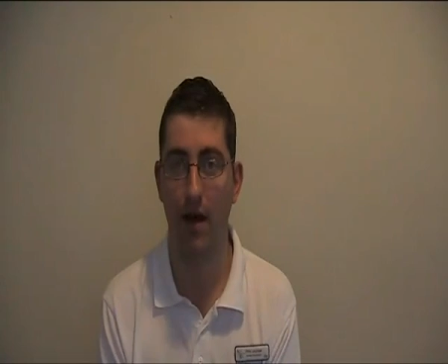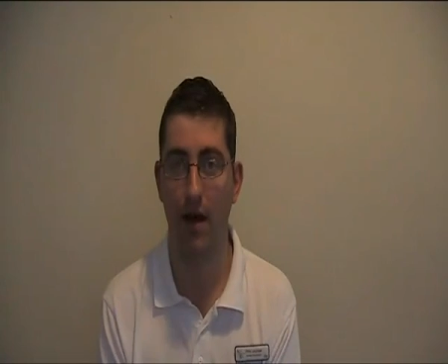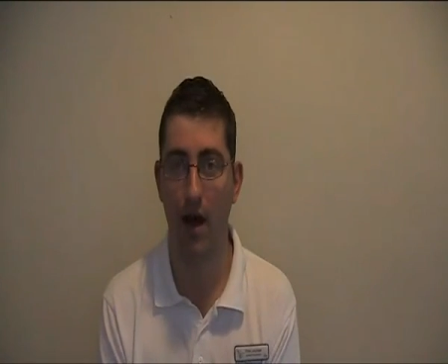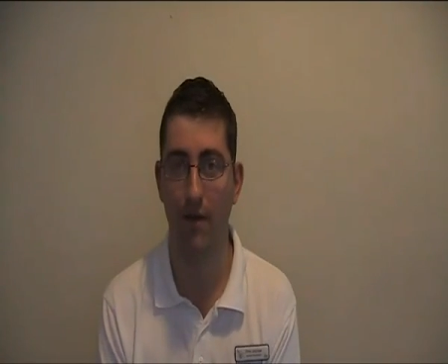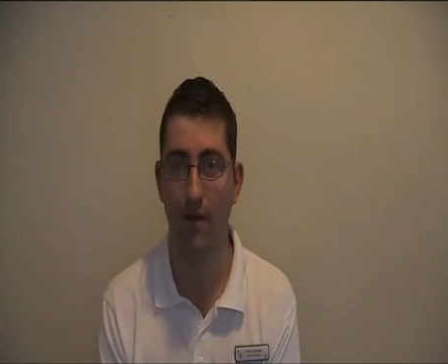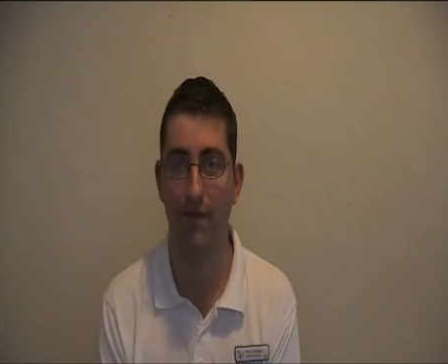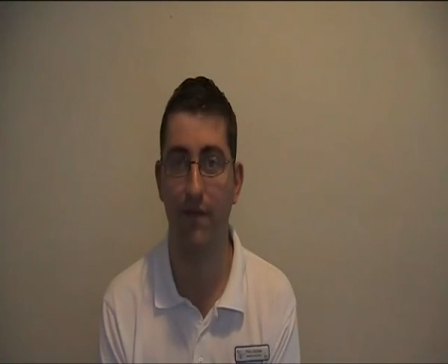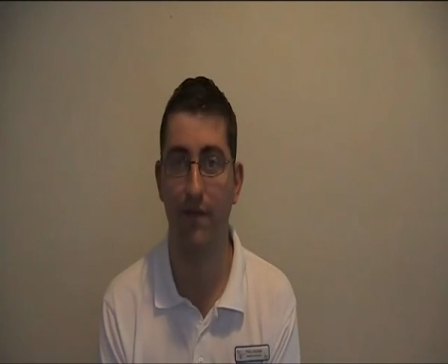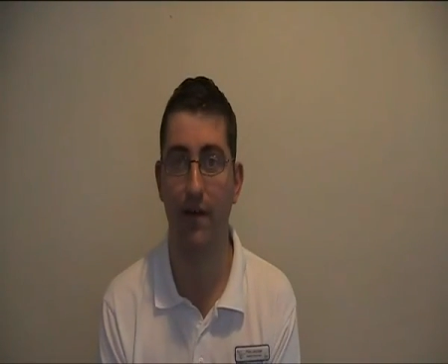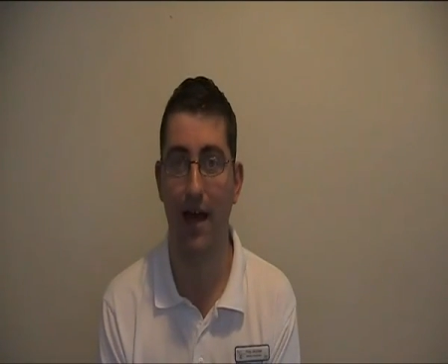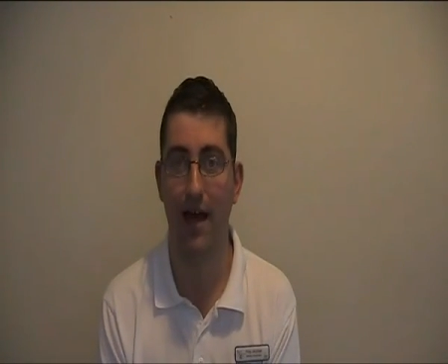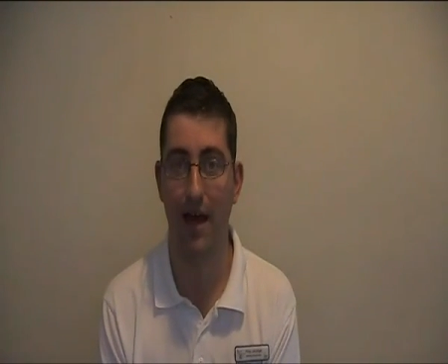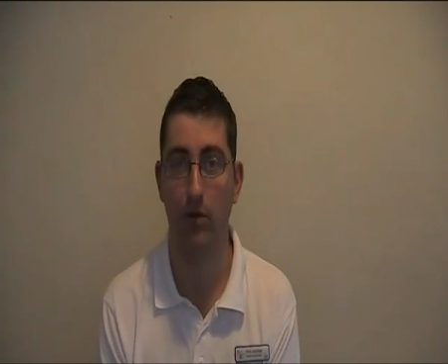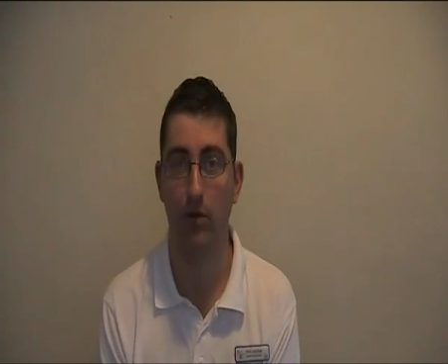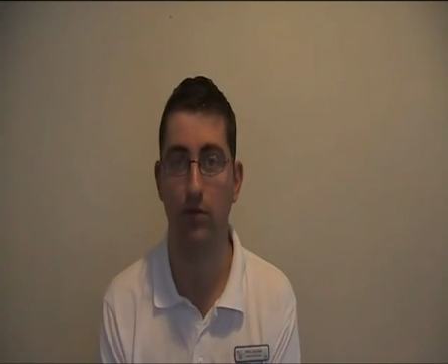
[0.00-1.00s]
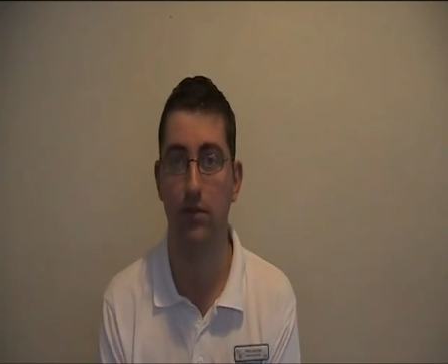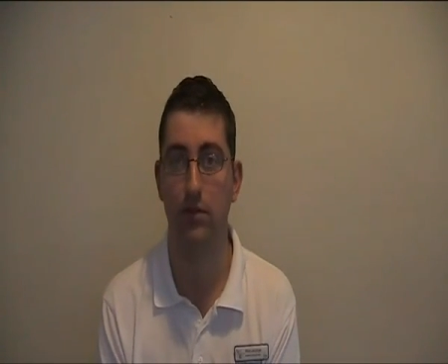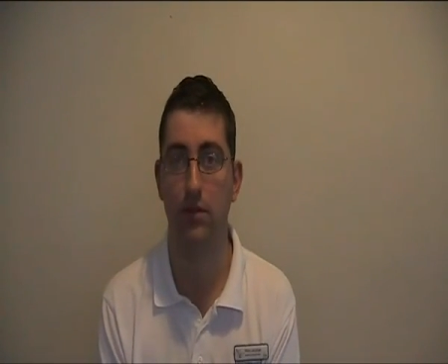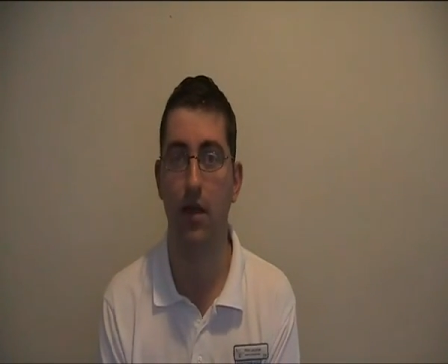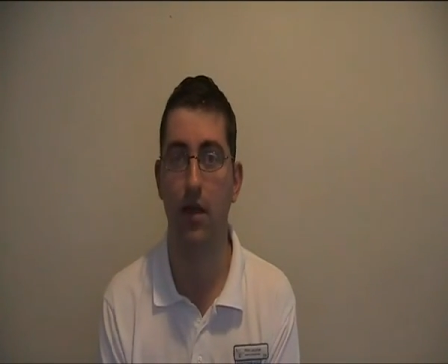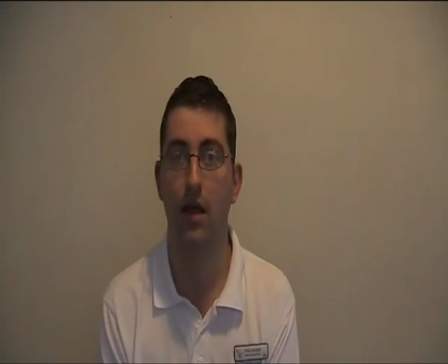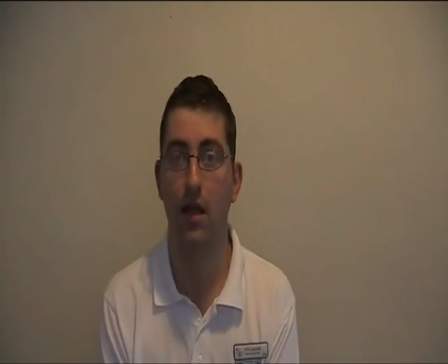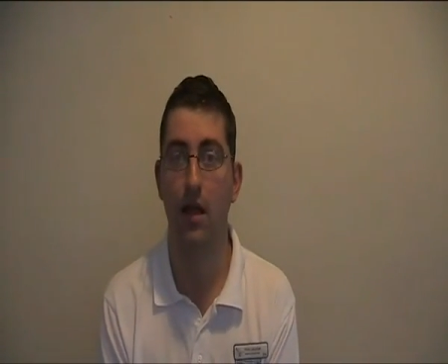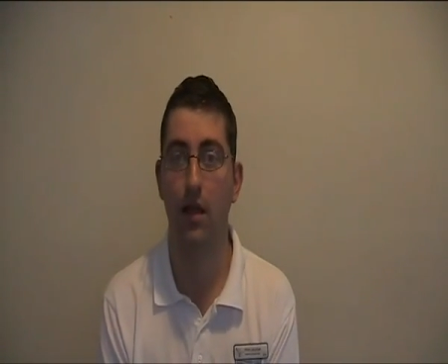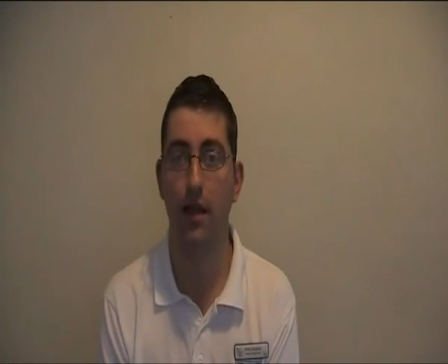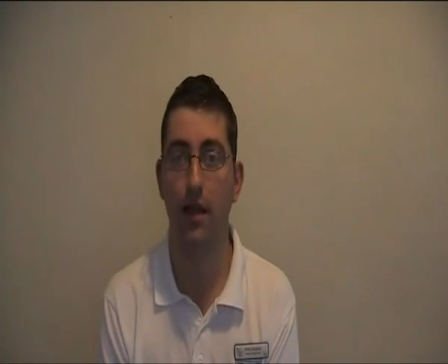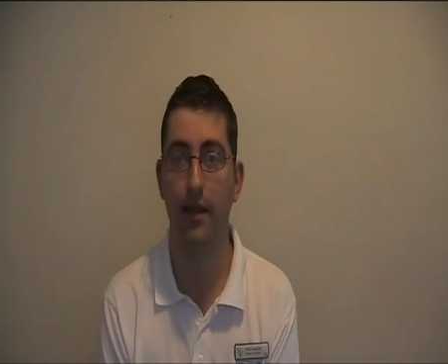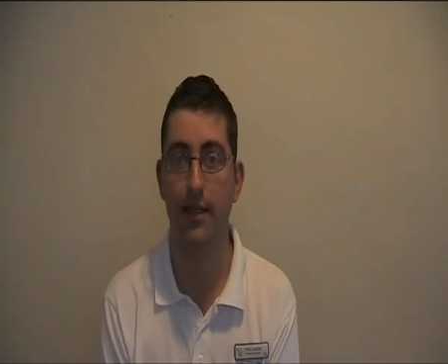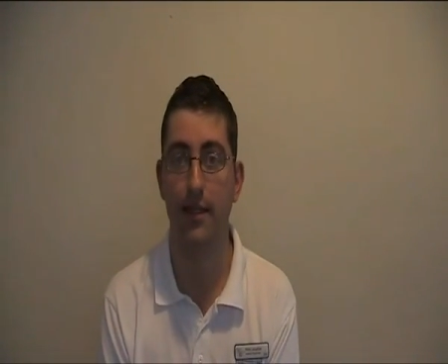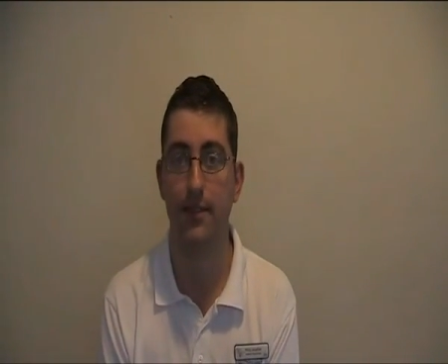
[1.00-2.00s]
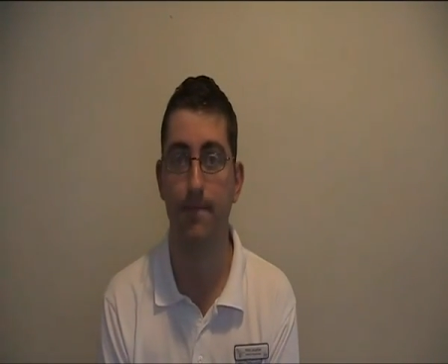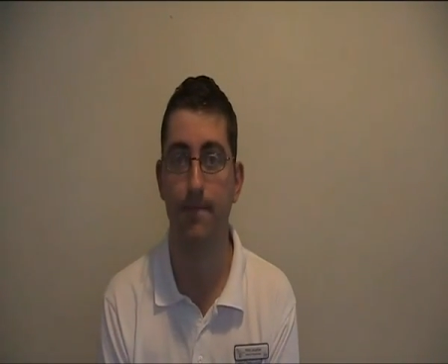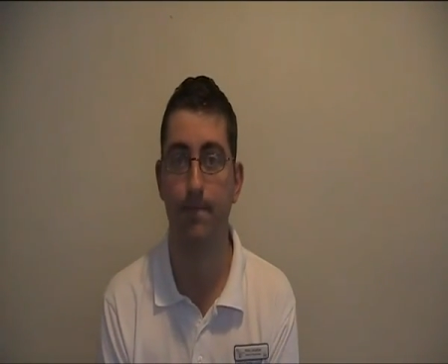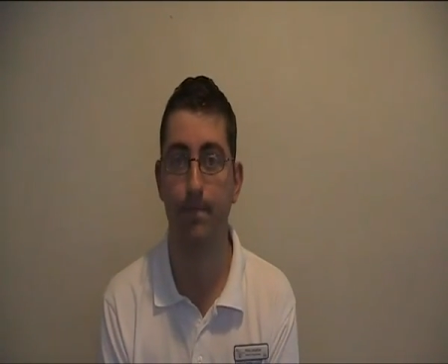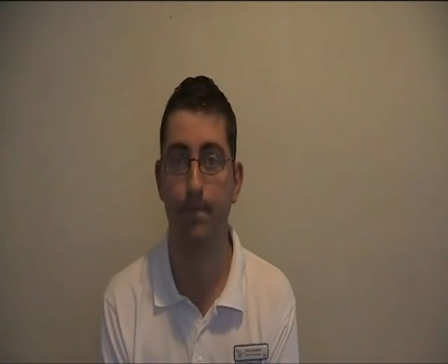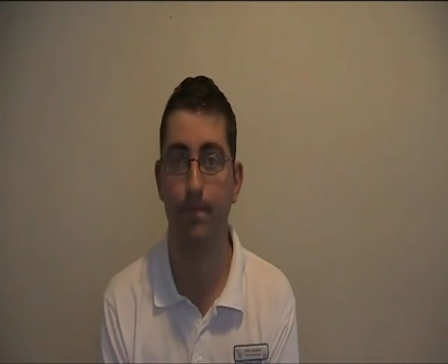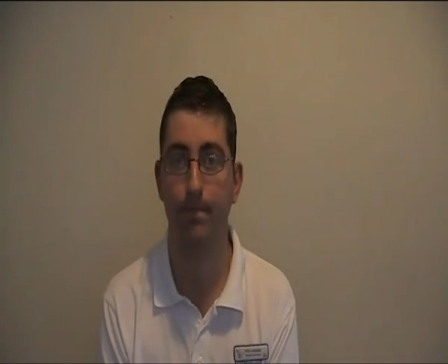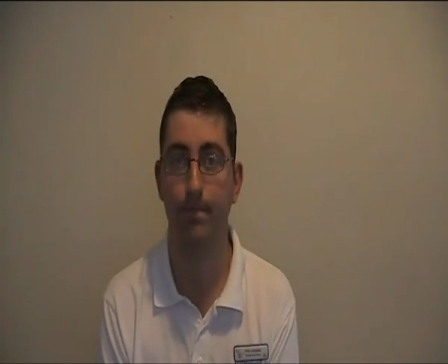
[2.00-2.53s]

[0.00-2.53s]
huff out. Like this.